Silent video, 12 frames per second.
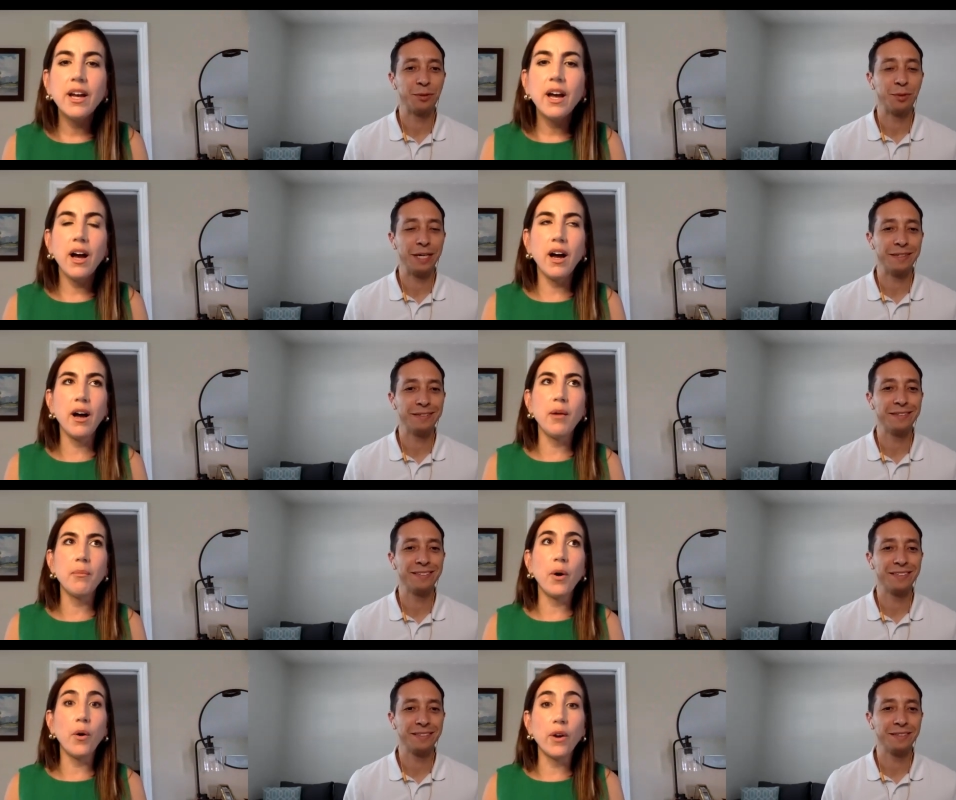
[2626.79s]

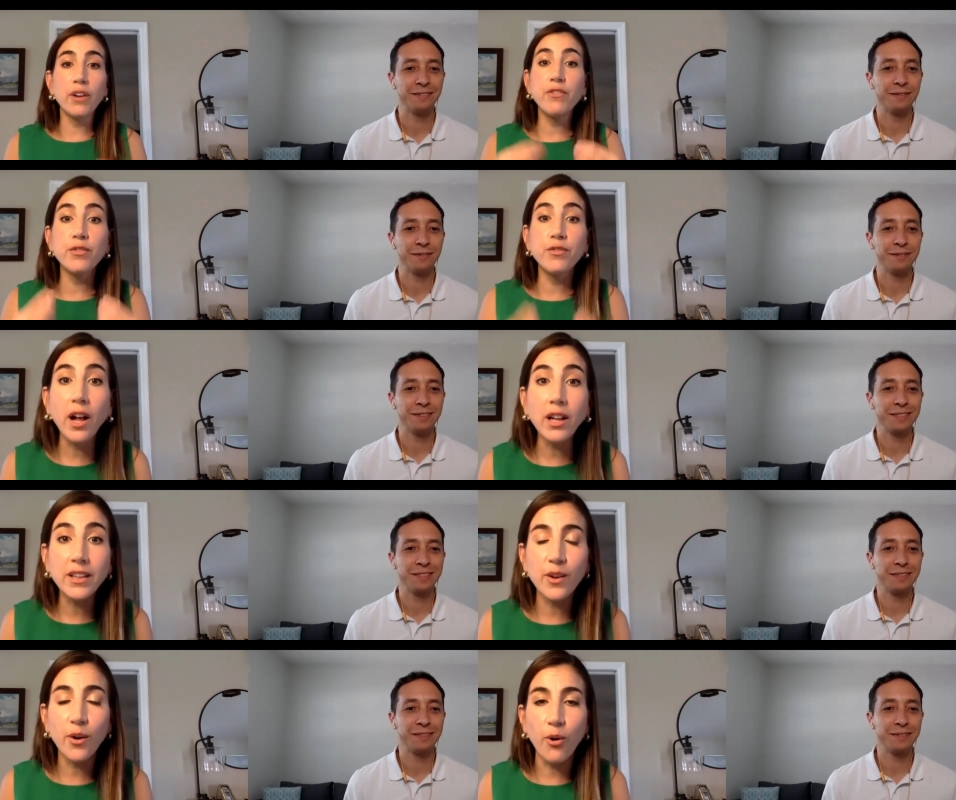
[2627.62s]
Speaker 1: Um, or if you fall in
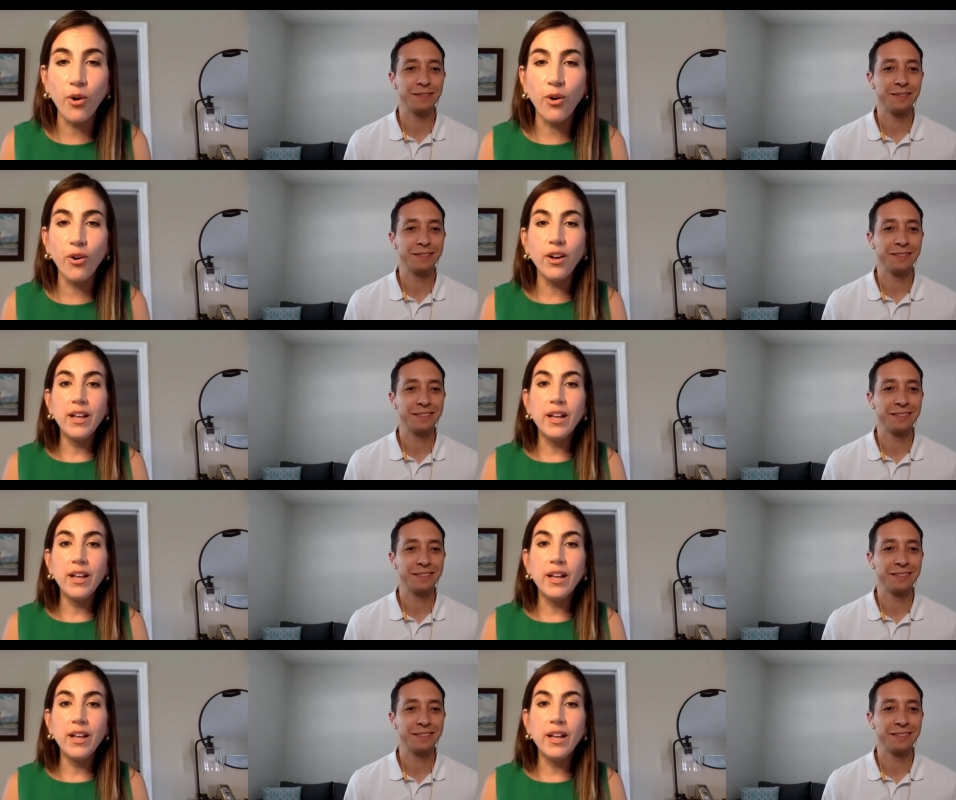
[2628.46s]
the hole,